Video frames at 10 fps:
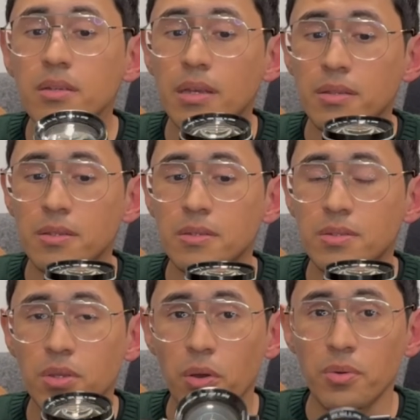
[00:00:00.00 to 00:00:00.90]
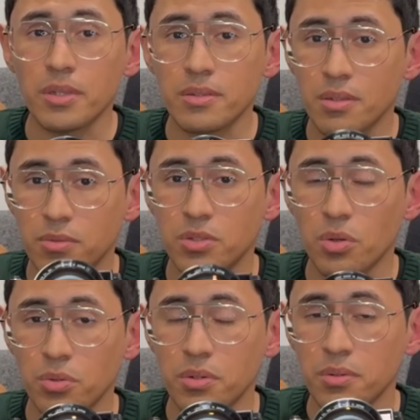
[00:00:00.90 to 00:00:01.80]
And these coatings of these
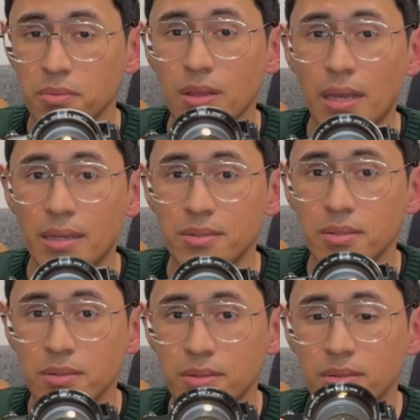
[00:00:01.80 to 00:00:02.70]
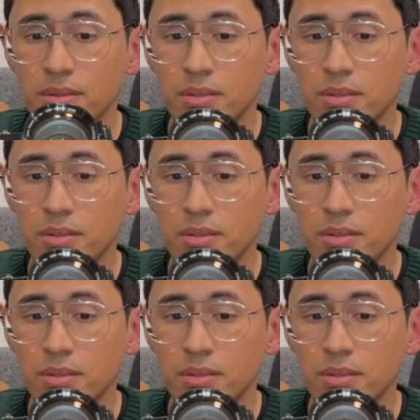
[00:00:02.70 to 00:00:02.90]
older lenses